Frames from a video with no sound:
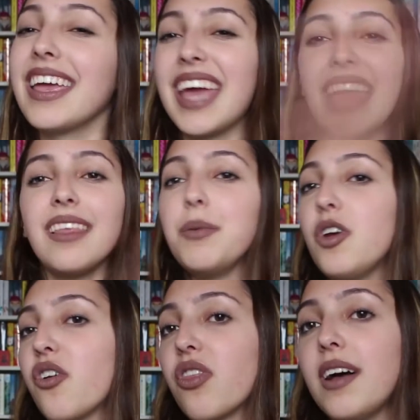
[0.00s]
Again, let me
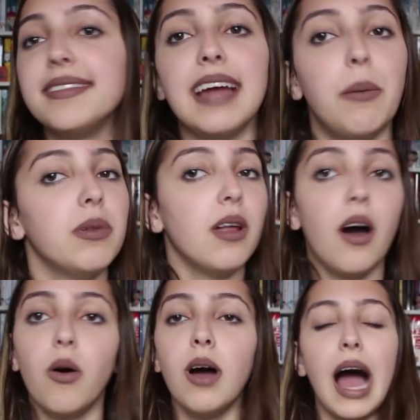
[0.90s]
know your thoughts down
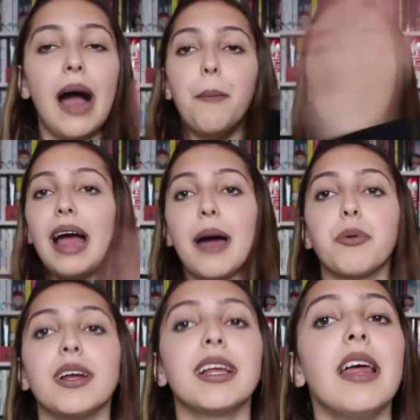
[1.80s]
below. I'm
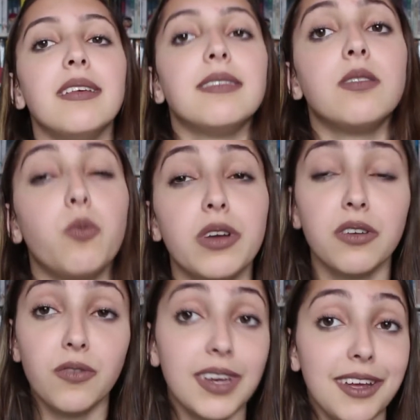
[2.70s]
blabbering. This is a
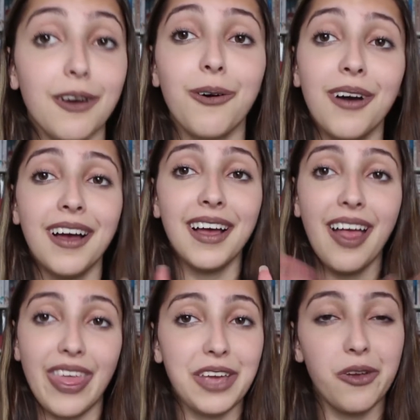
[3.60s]
weird video.
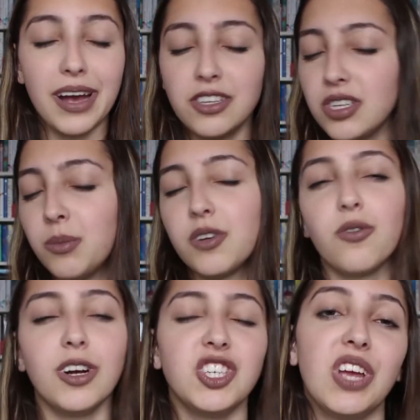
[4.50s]
Thank you guys so much
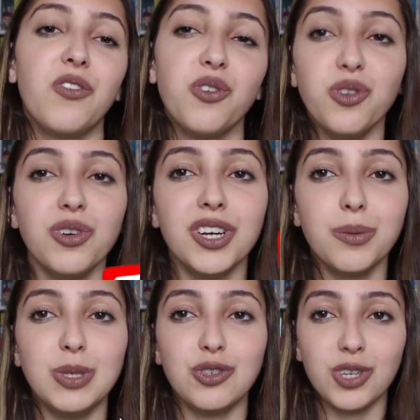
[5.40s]
for watching. If you're new
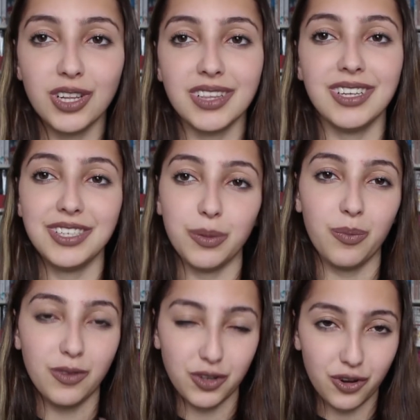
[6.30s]
here, be sure to click the
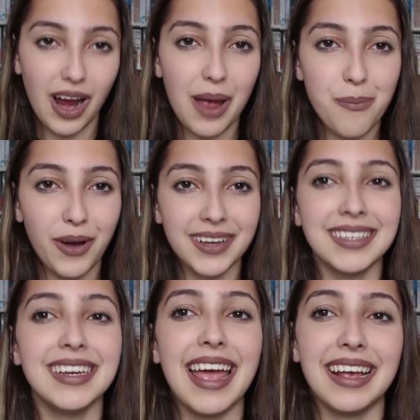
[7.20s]
subscribe
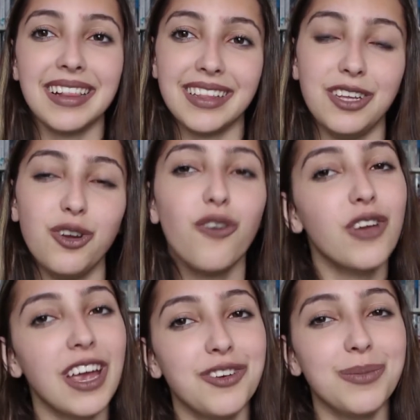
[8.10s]
button and click the
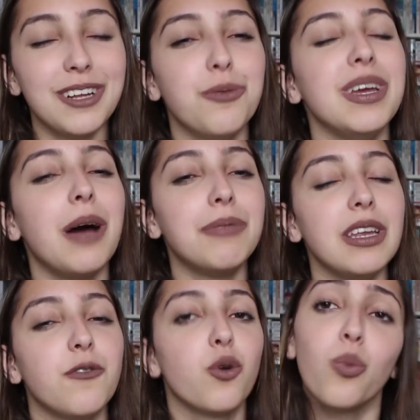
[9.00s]
notification bell to be
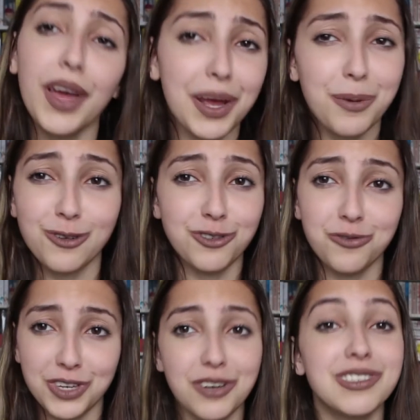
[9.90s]
updated for when I post new
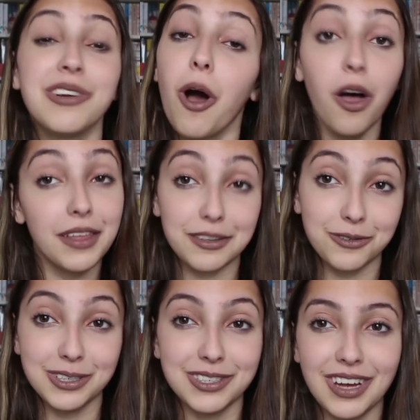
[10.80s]
videos and all that
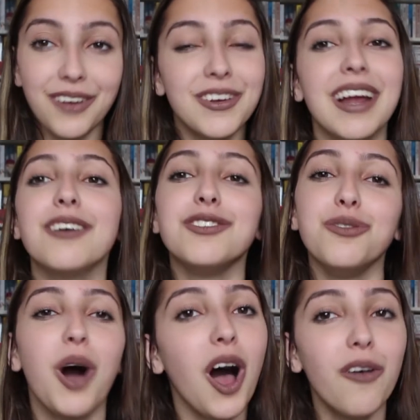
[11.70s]
sort of stuff. And I'll see
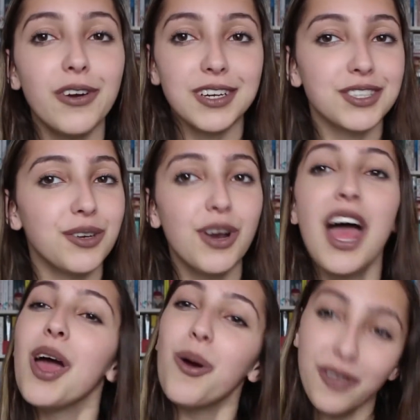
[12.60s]
you all very soon
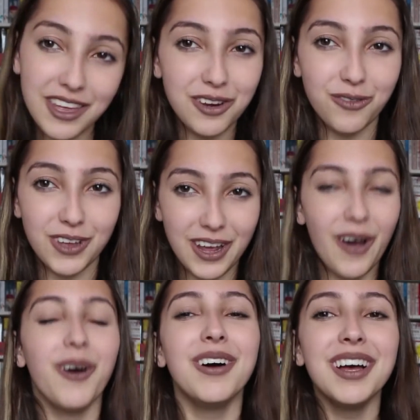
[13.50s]
with a new video.